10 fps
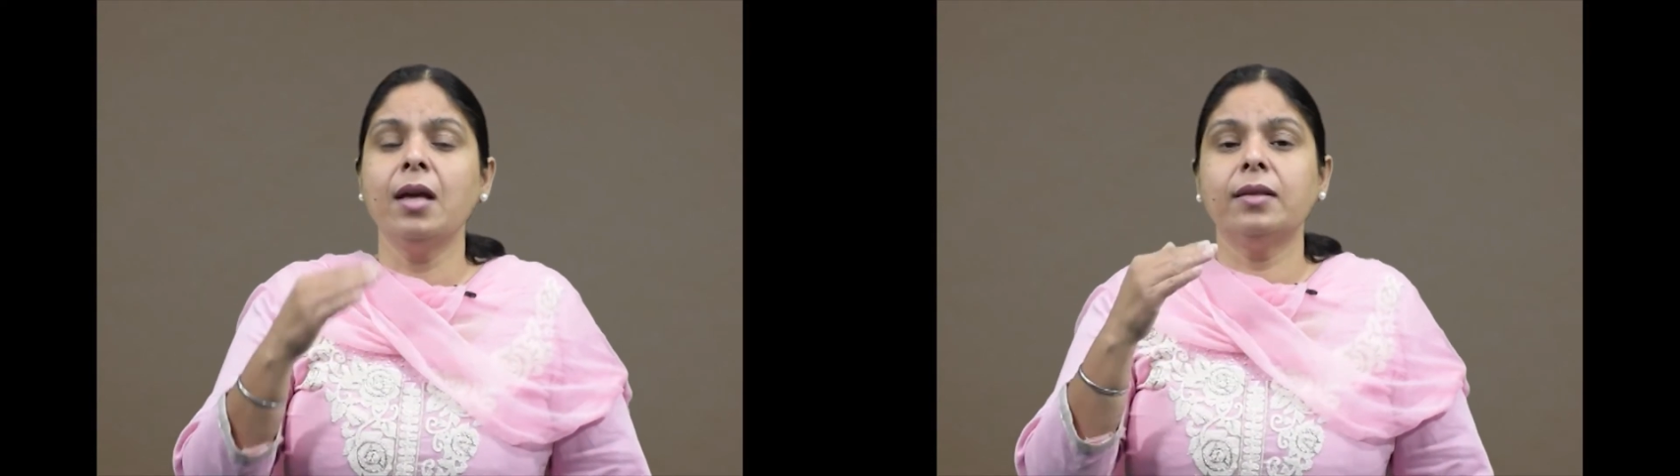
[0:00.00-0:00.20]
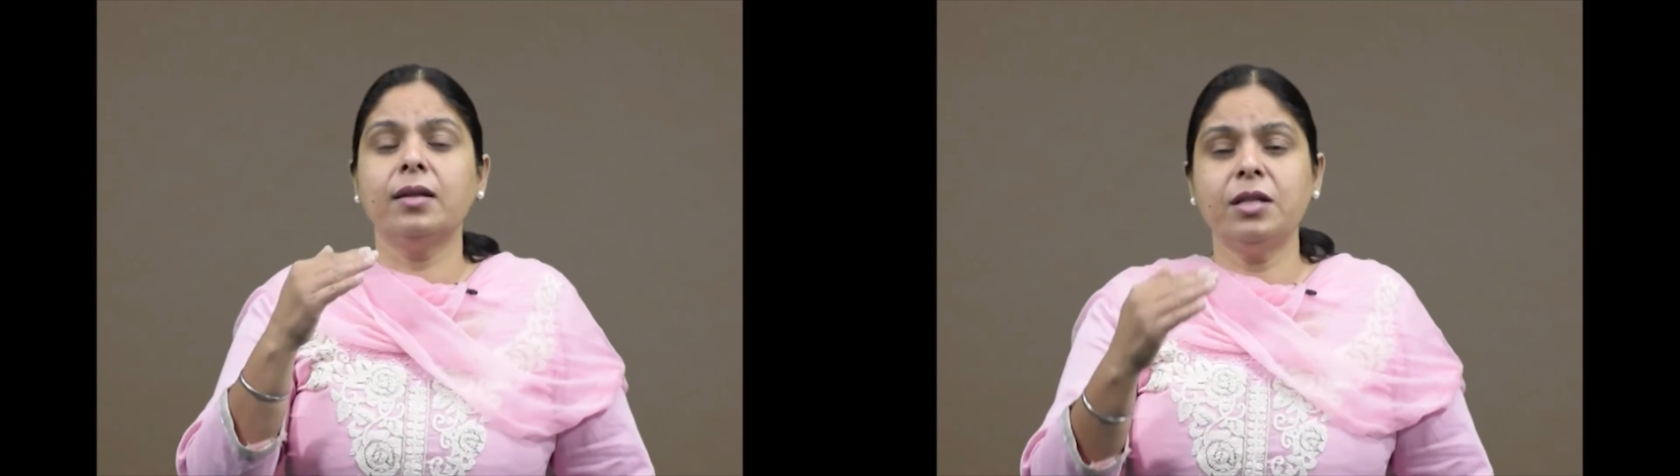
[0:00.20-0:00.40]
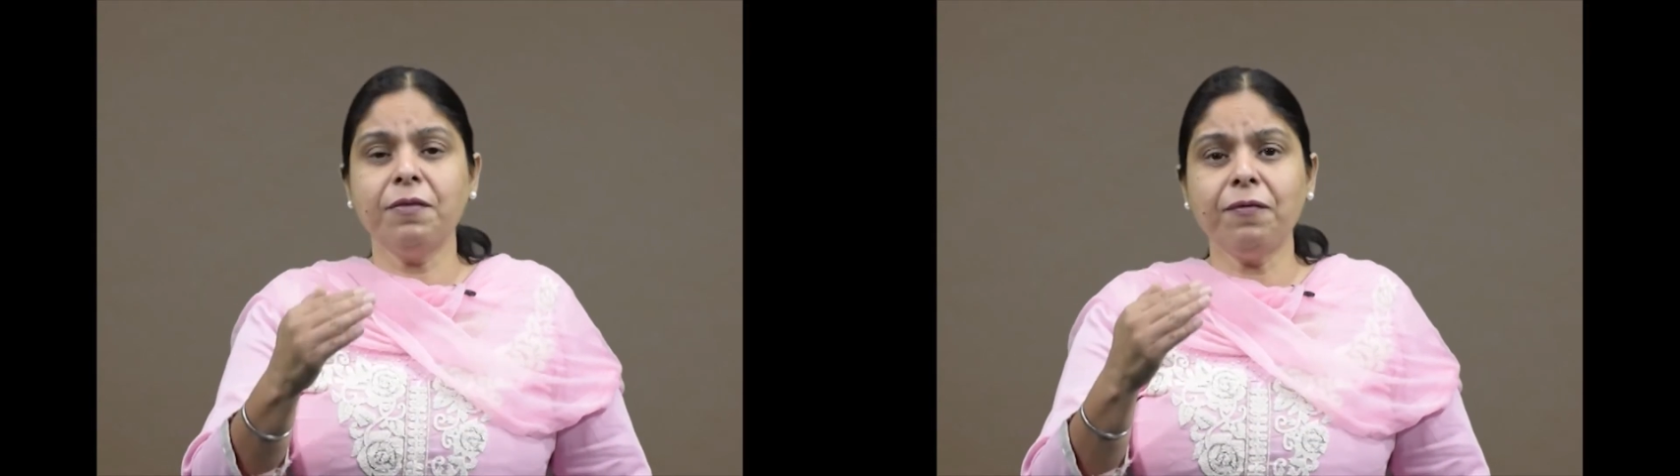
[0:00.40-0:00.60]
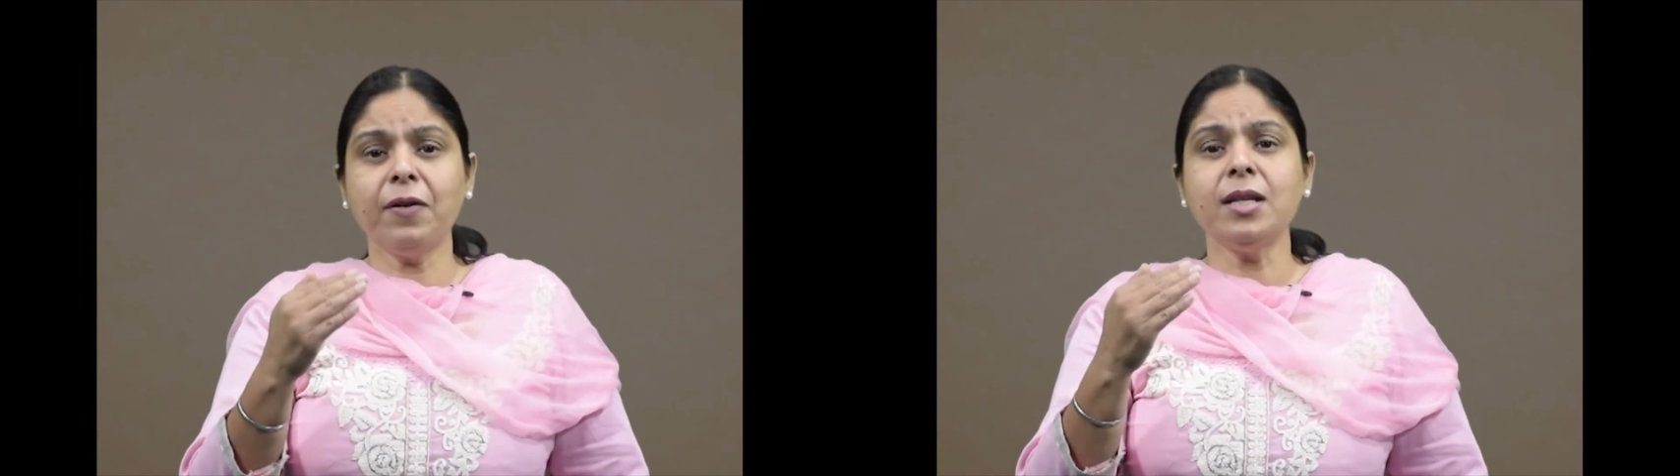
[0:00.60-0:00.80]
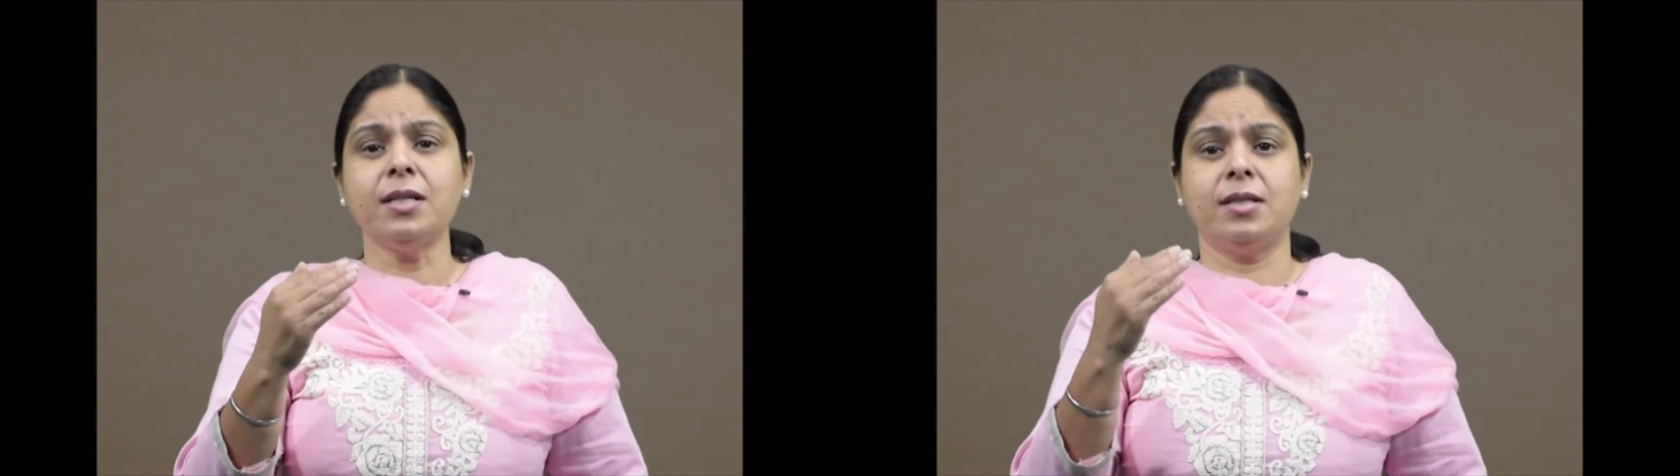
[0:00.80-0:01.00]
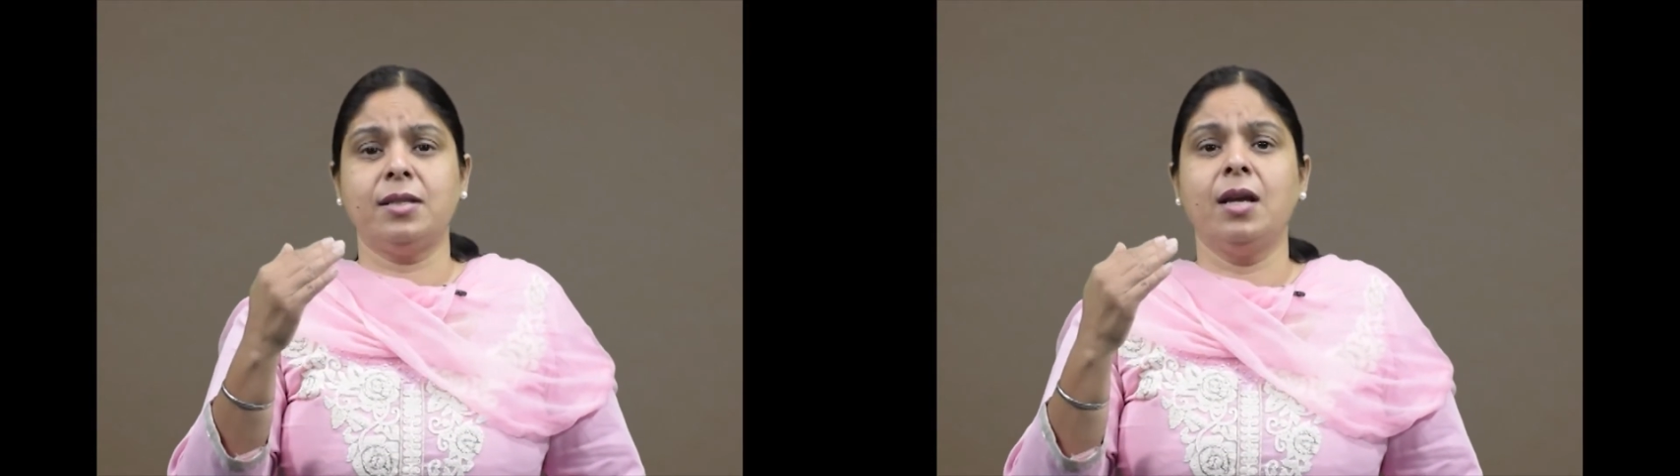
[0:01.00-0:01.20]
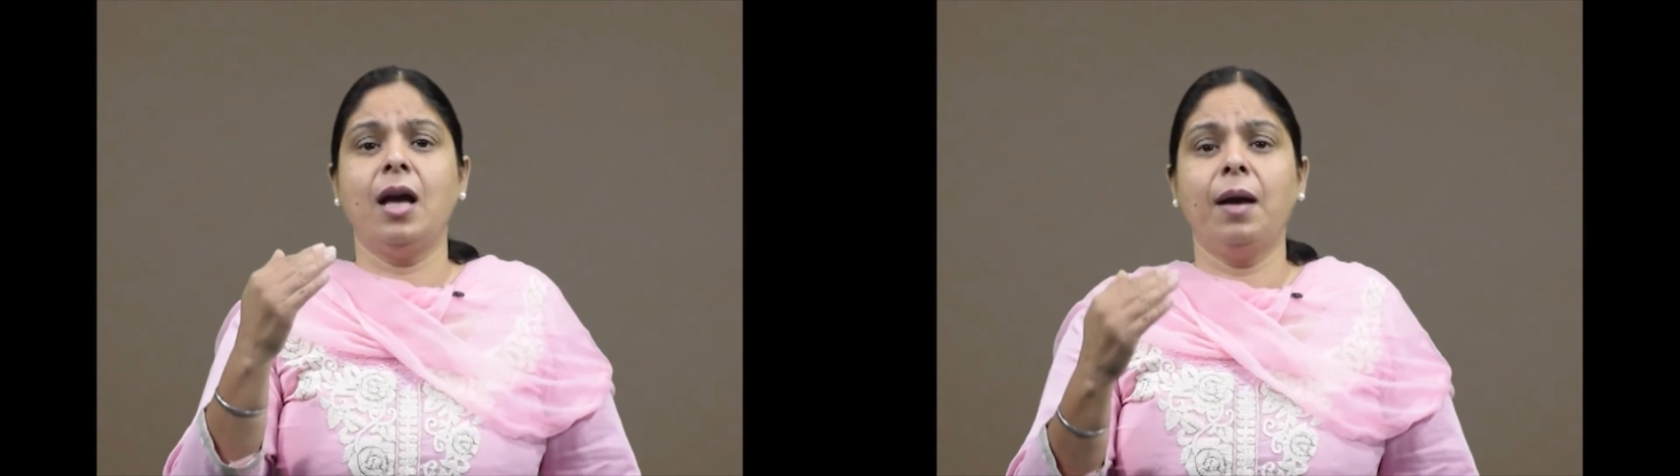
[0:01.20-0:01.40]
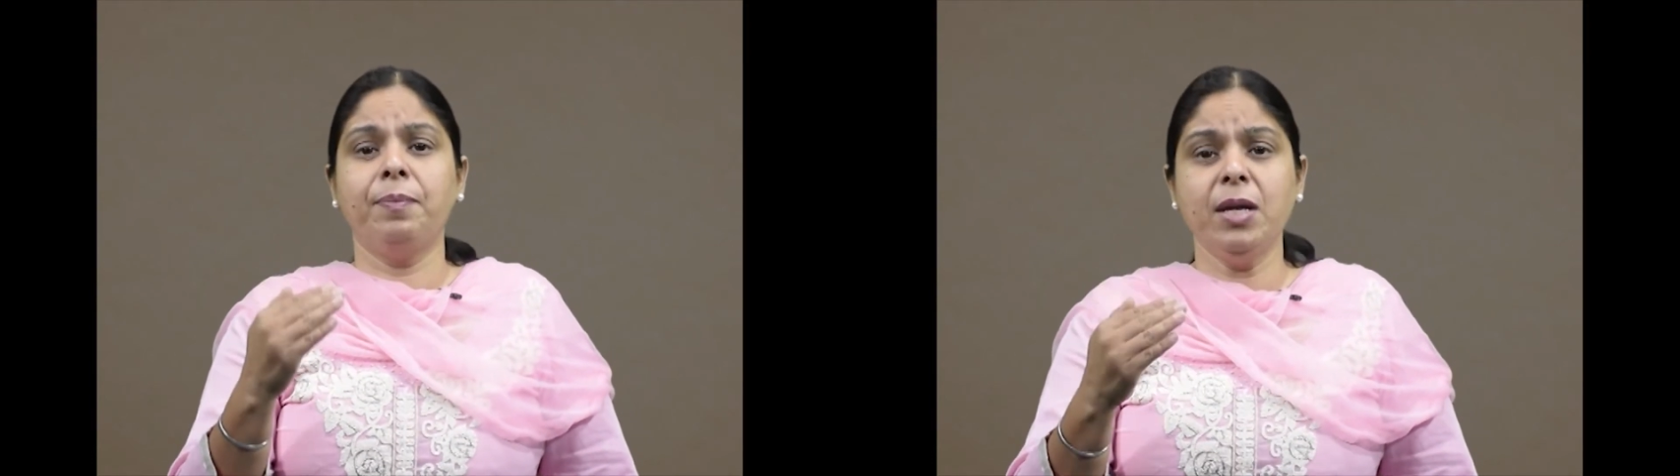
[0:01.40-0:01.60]
The different
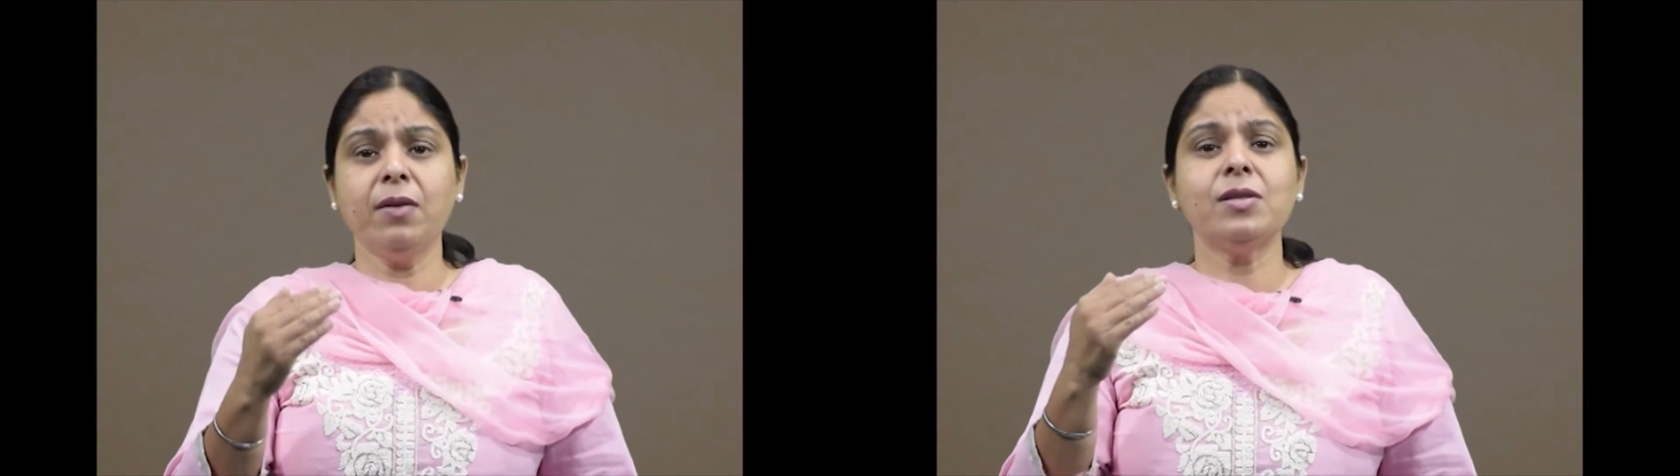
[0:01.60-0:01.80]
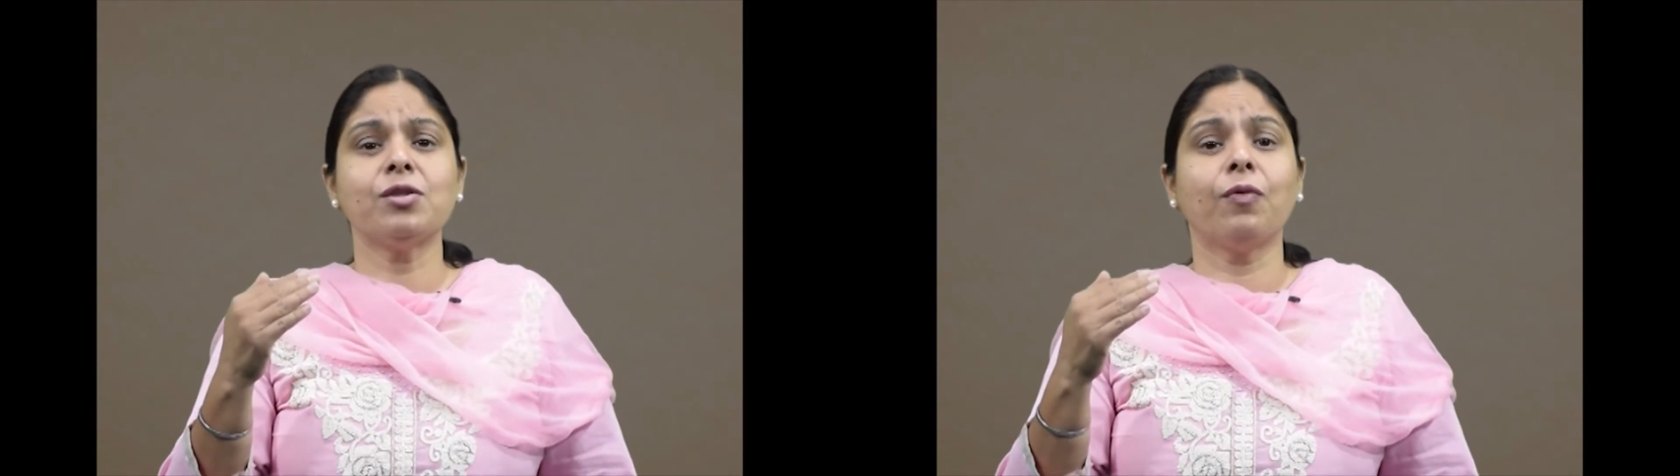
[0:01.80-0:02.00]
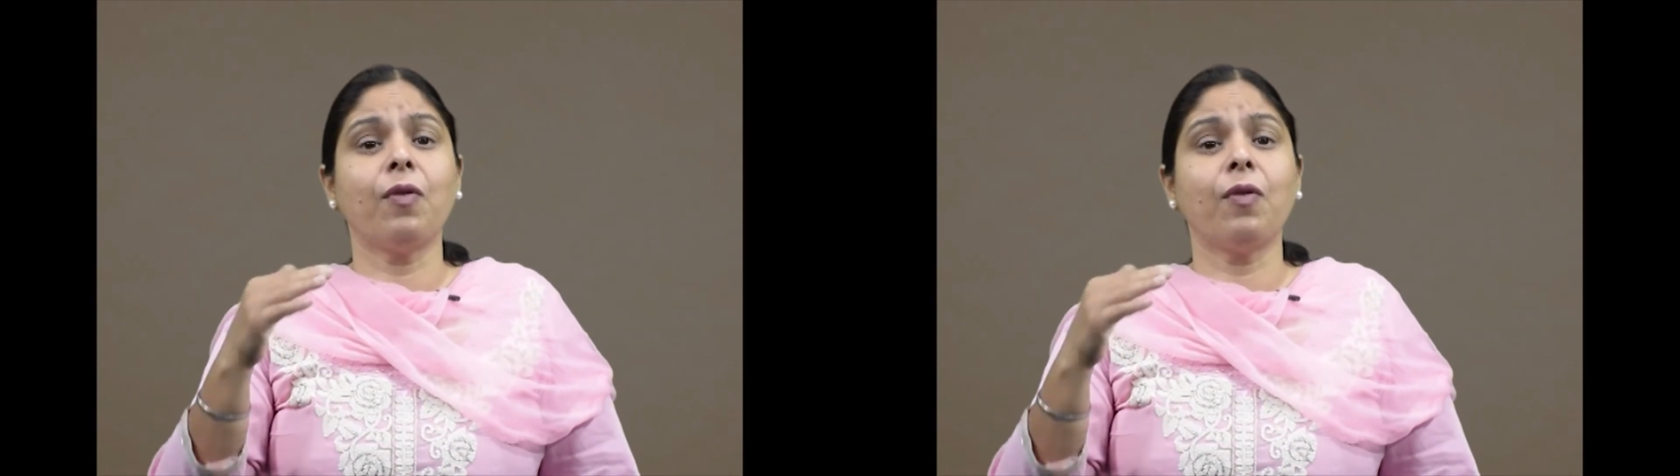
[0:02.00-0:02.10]
appearance of